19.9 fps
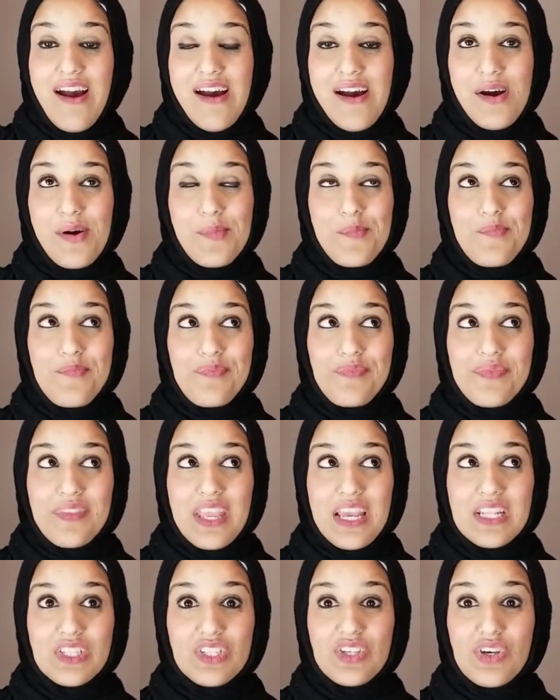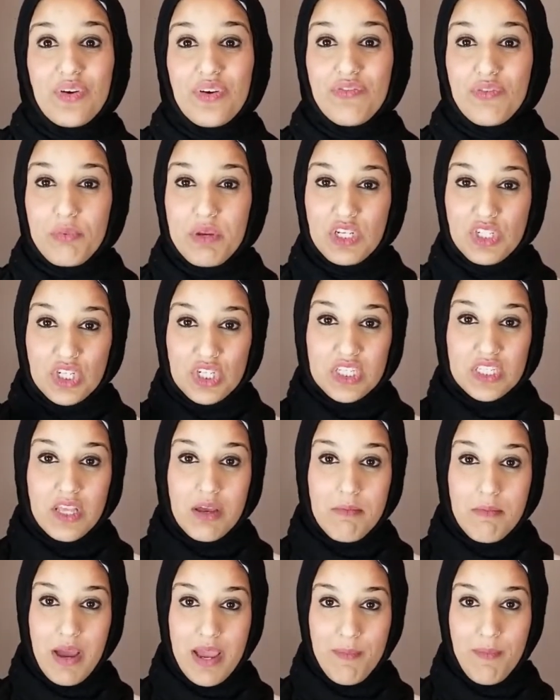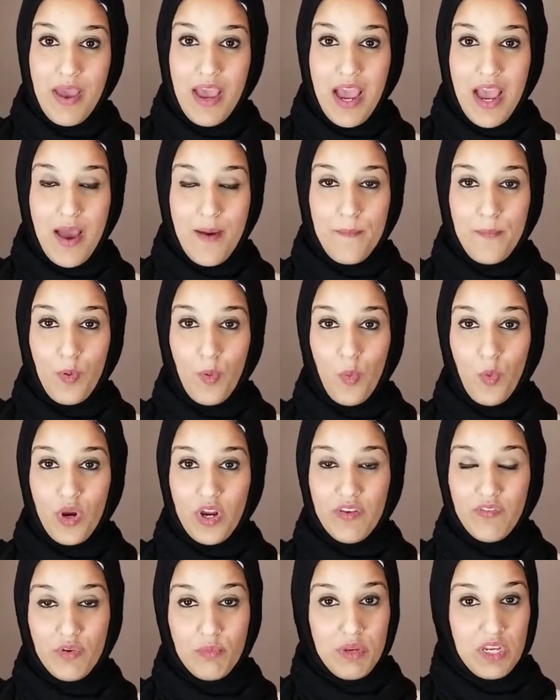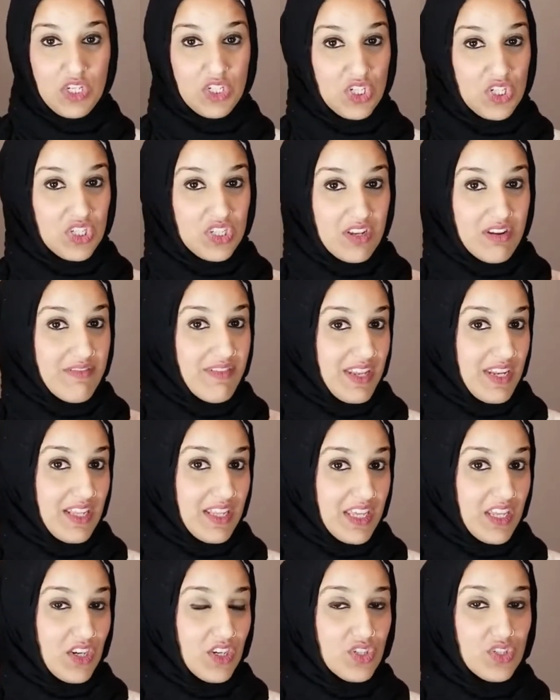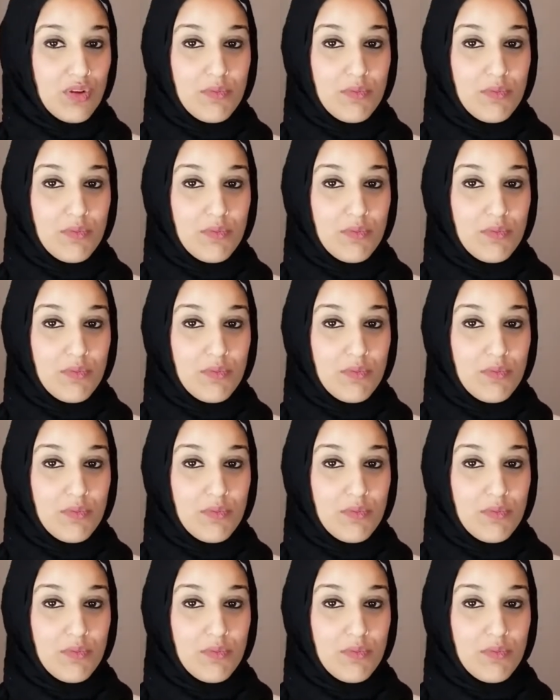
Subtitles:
And so if your patient is on BiPAP or if your patient is on a ventilator,